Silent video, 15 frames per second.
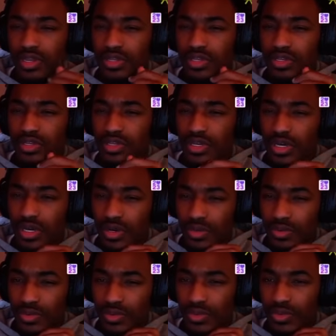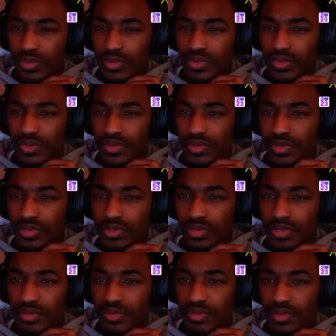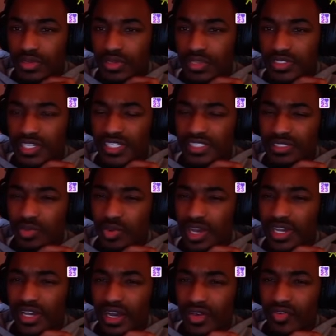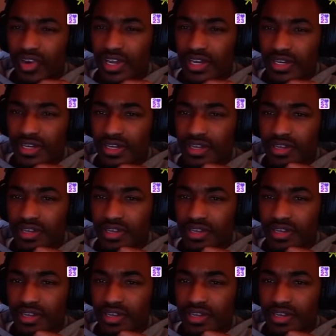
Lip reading: No. That's the white guy, right?